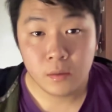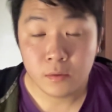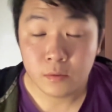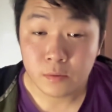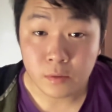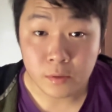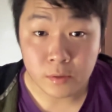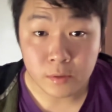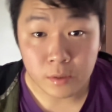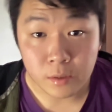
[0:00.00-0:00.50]

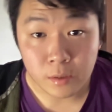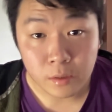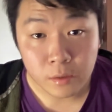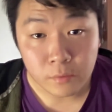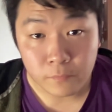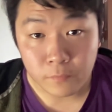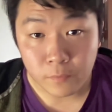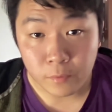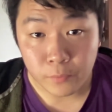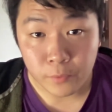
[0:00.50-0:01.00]
That's the end
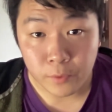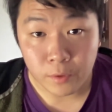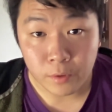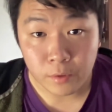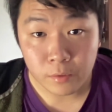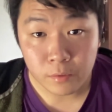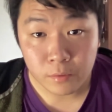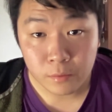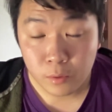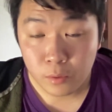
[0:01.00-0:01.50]
of the video.
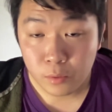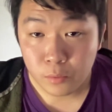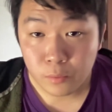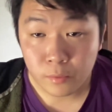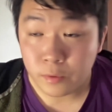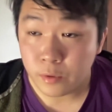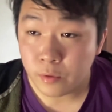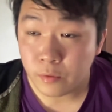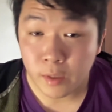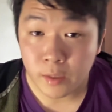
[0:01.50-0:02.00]

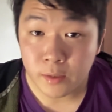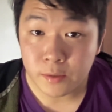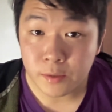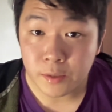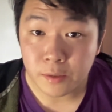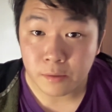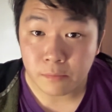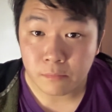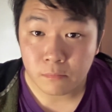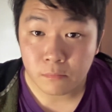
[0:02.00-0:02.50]
What do you guys
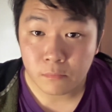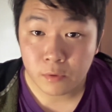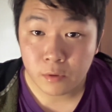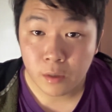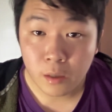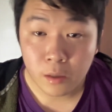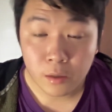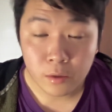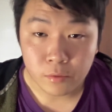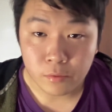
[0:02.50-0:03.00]
think?
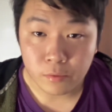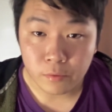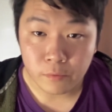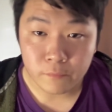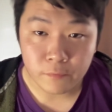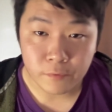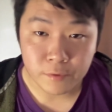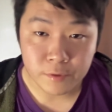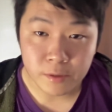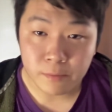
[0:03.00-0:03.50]
Do you
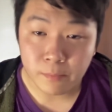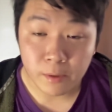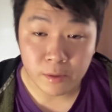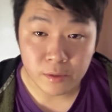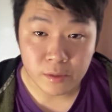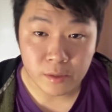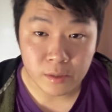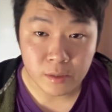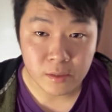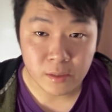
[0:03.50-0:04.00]
foresee
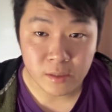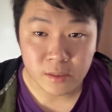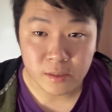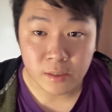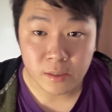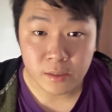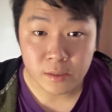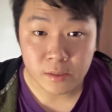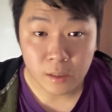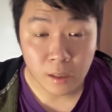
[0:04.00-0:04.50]
Martinez's
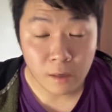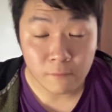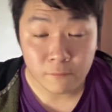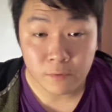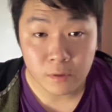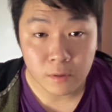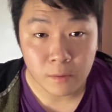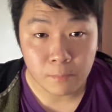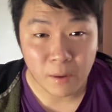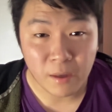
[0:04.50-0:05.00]
success after
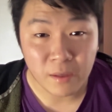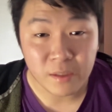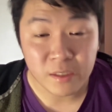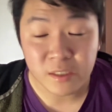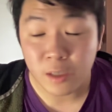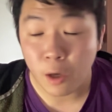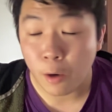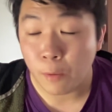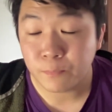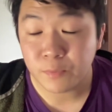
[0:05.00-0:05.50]
the pundit's
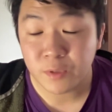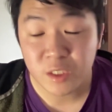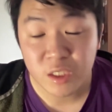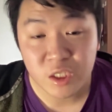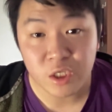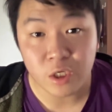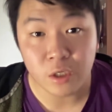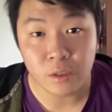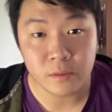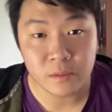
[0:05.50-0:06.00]

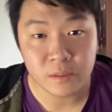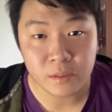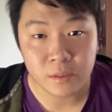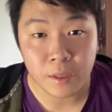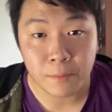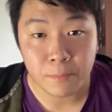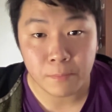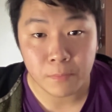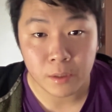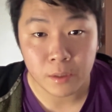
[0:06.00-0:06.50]
absurd
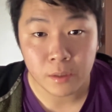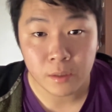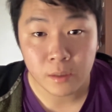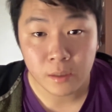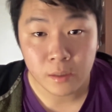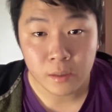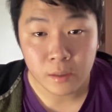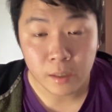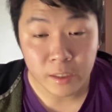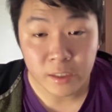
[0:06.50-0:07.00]
statement
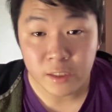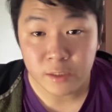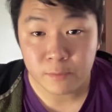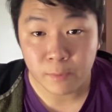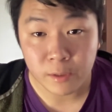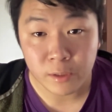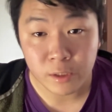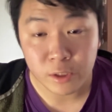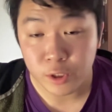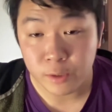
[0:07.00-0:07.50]
and his
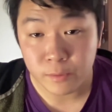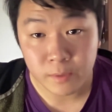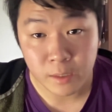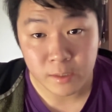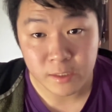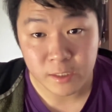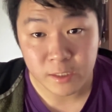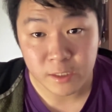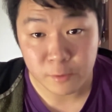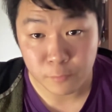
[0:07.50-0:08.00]
partnership
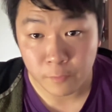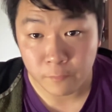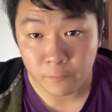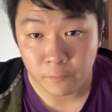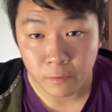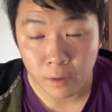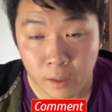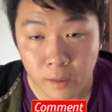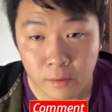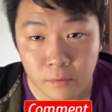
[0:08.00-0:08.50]
success with
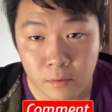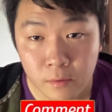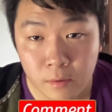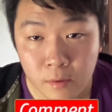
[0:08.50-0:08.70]
Varane?